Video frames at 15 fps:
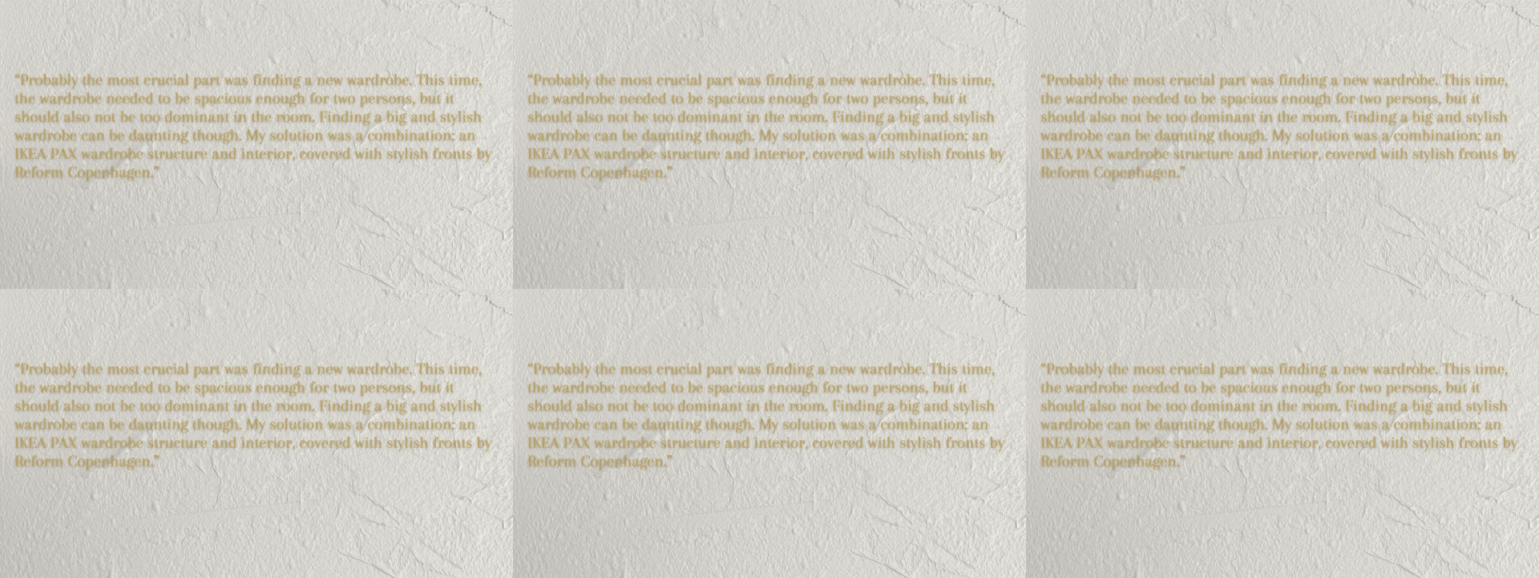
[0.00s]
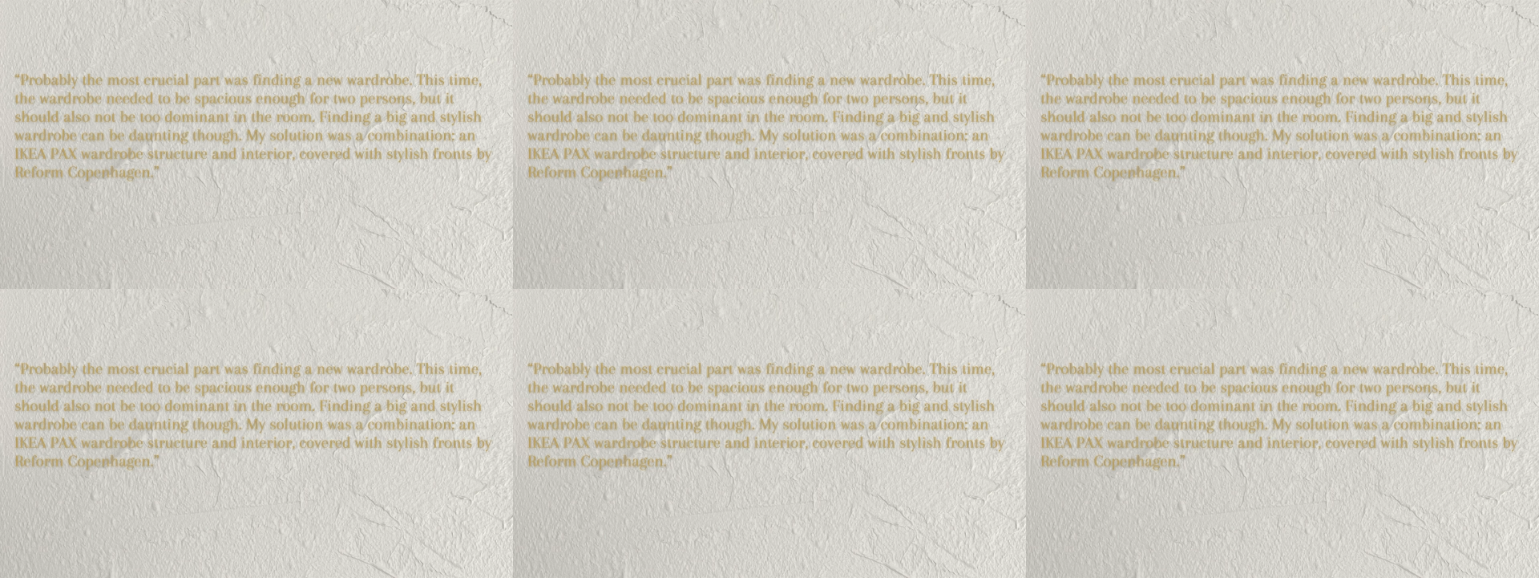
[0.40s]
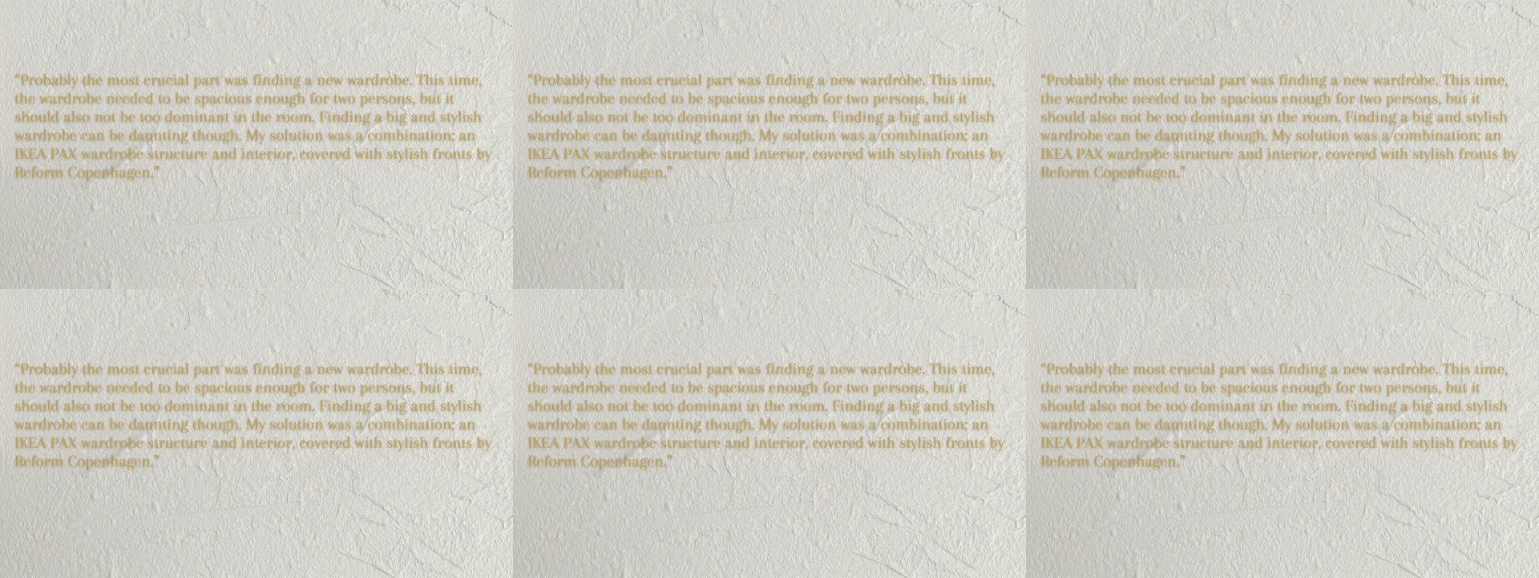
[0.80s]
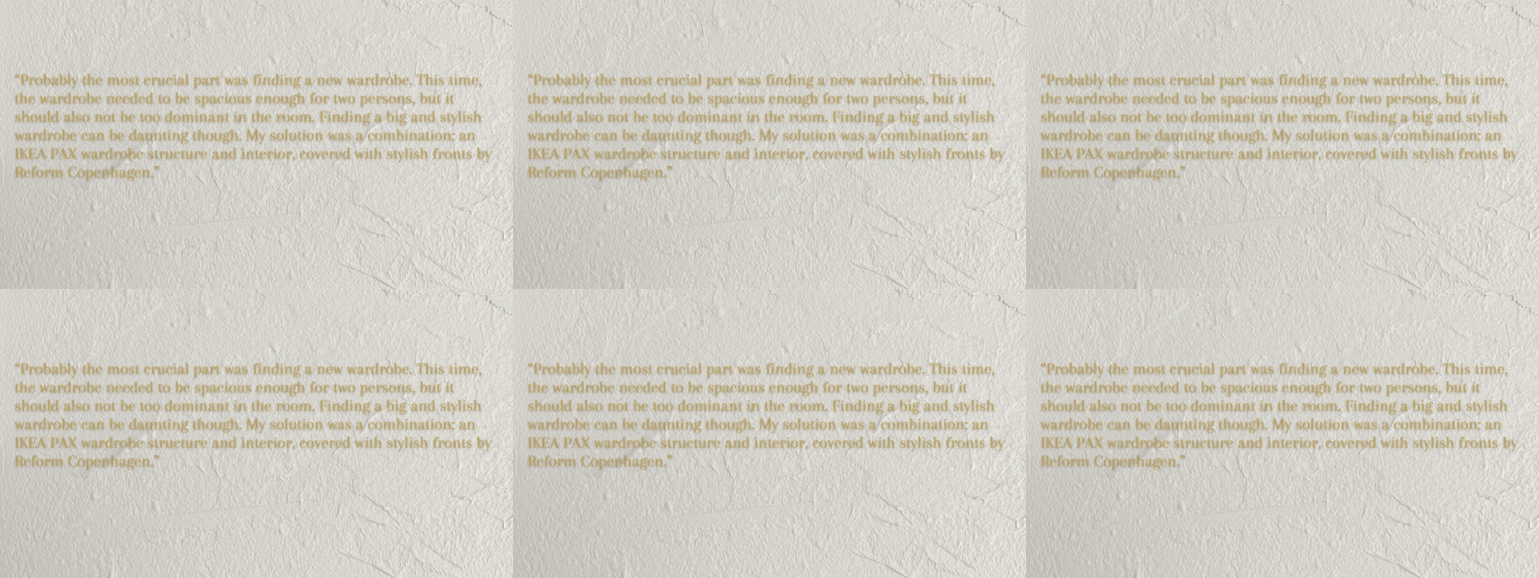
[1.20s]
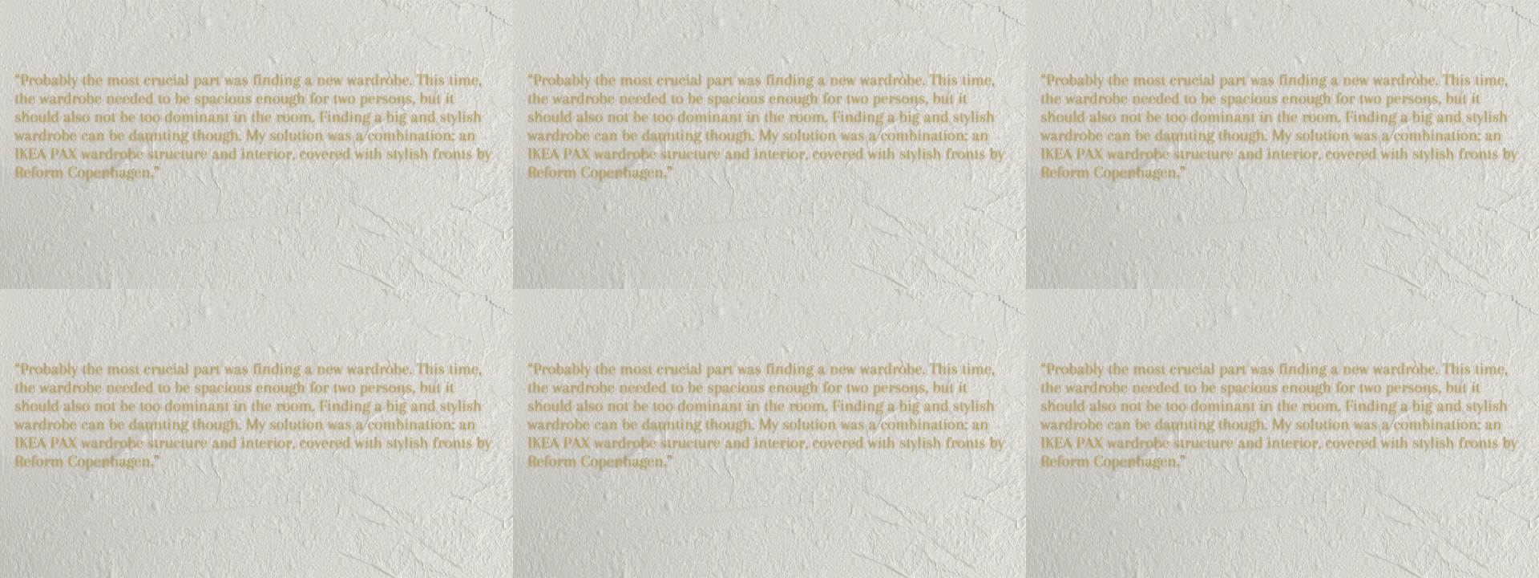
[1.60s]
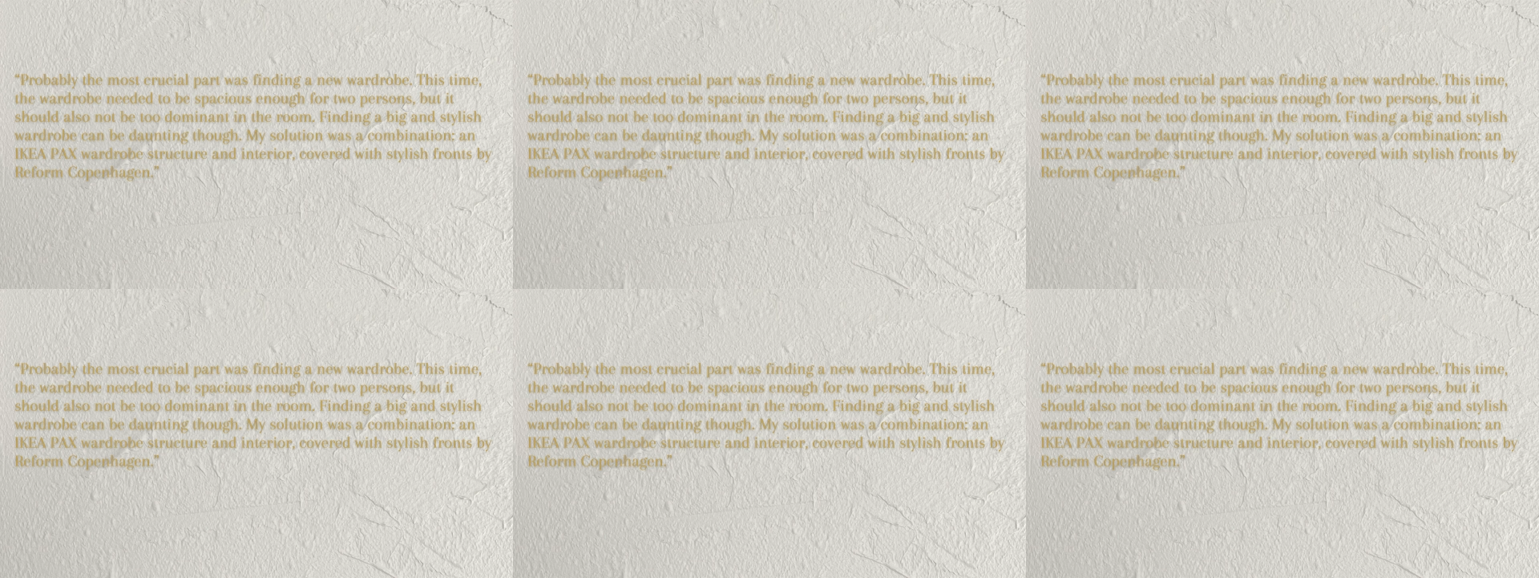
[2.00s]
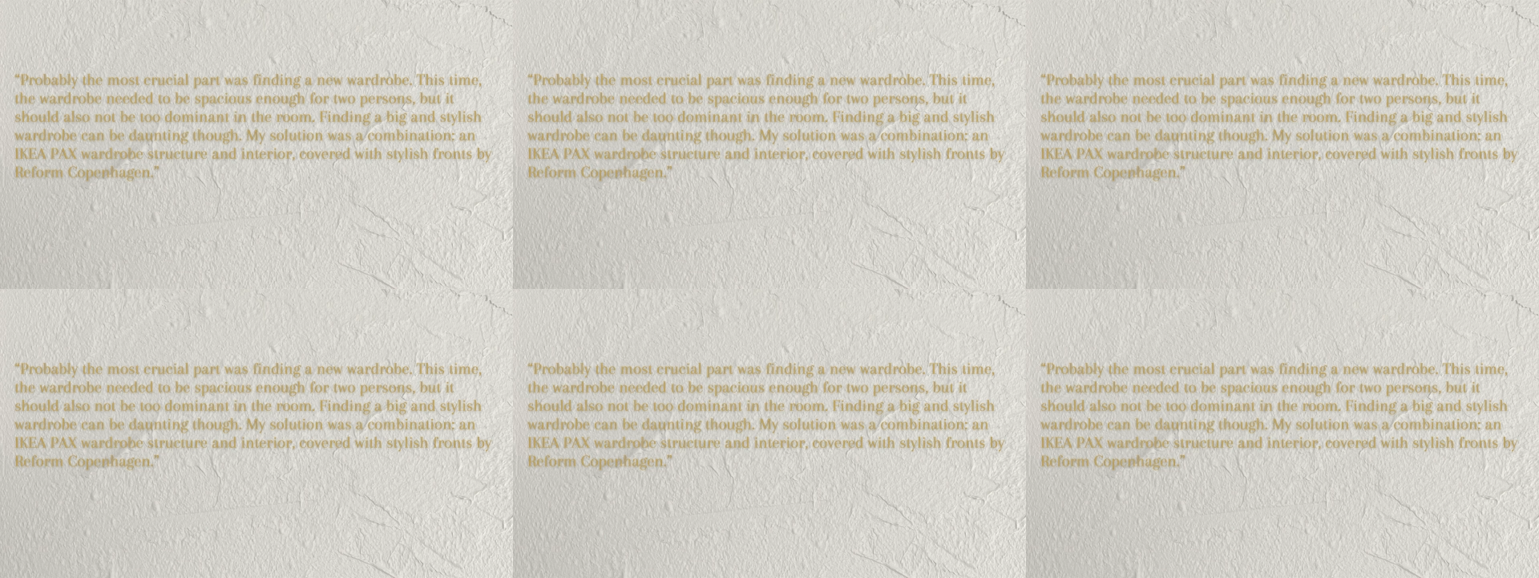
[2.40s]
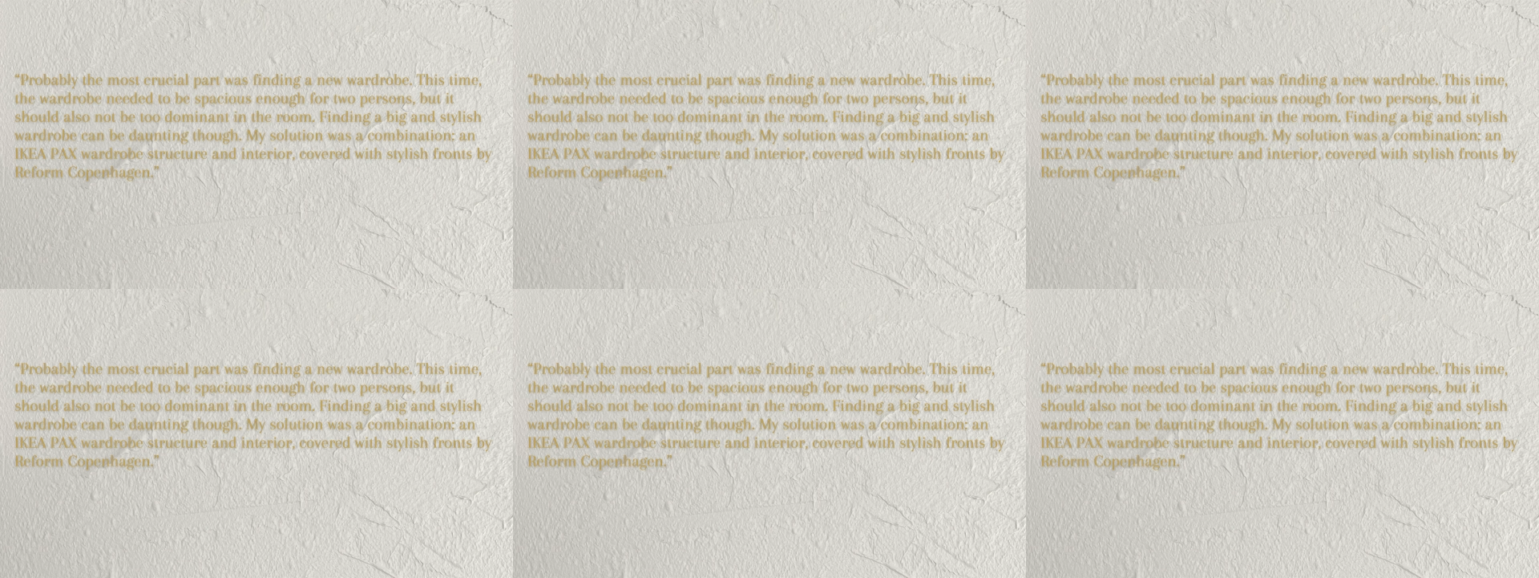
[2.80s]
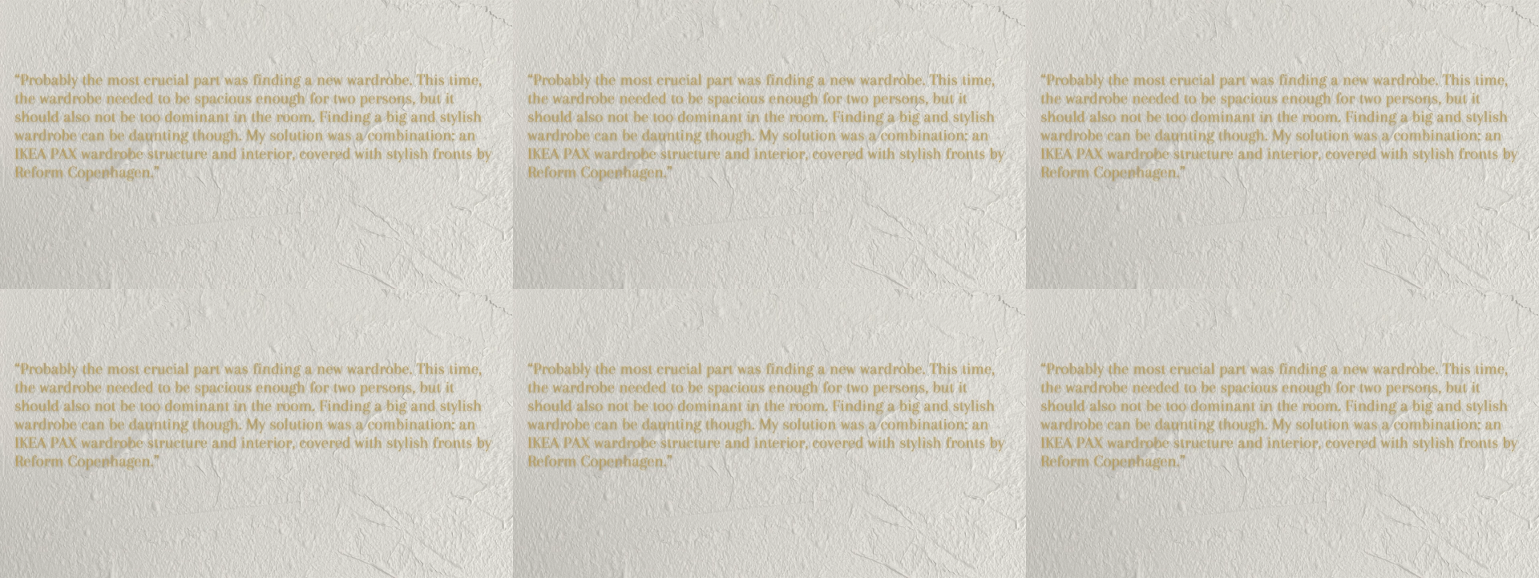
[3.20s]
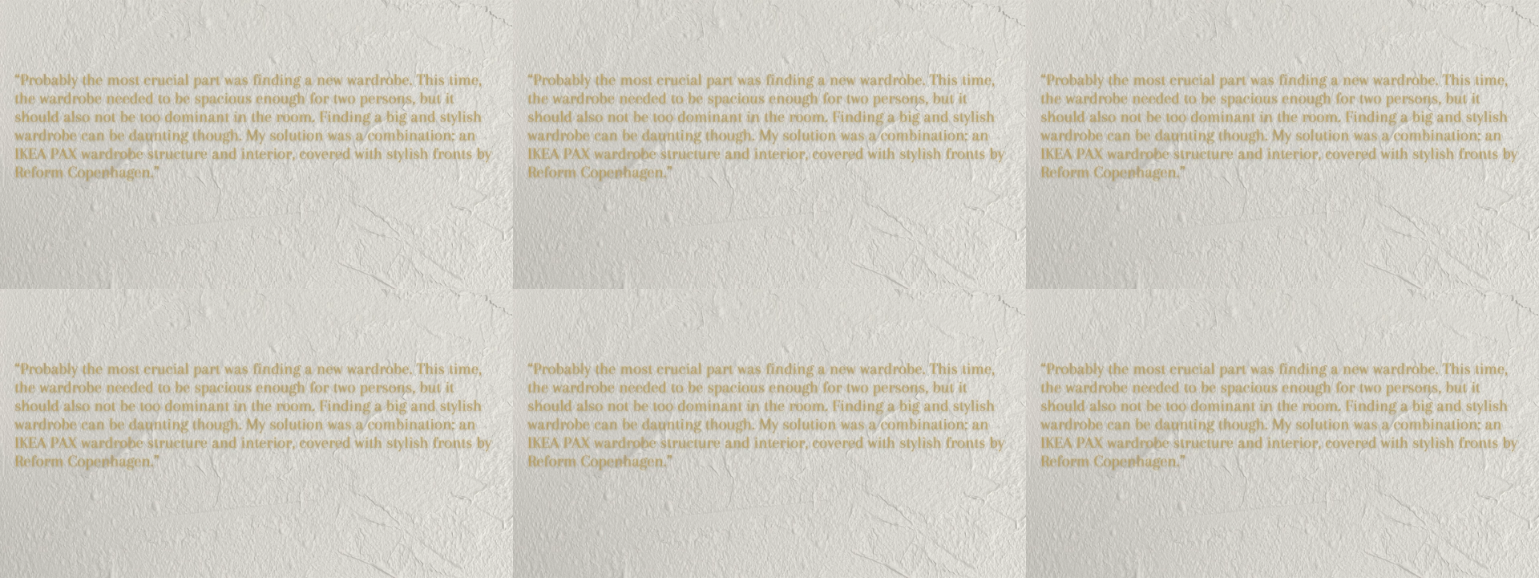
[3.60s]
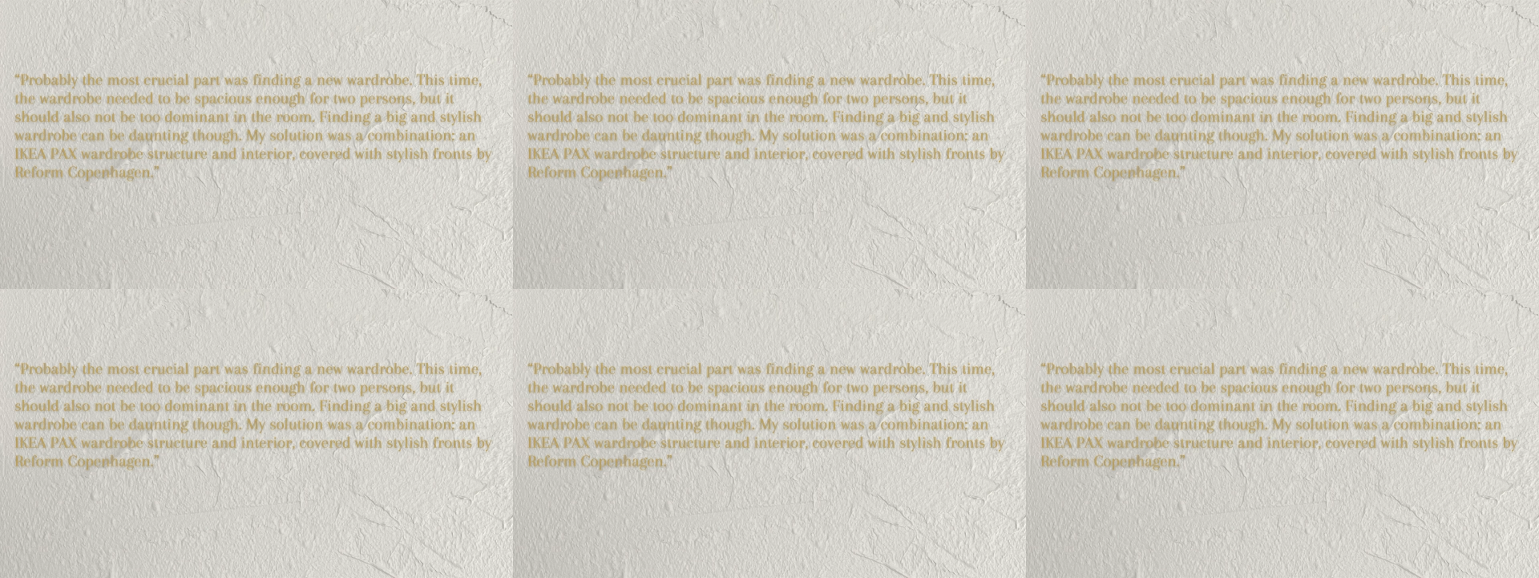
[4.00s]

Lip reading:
(no speaker visible)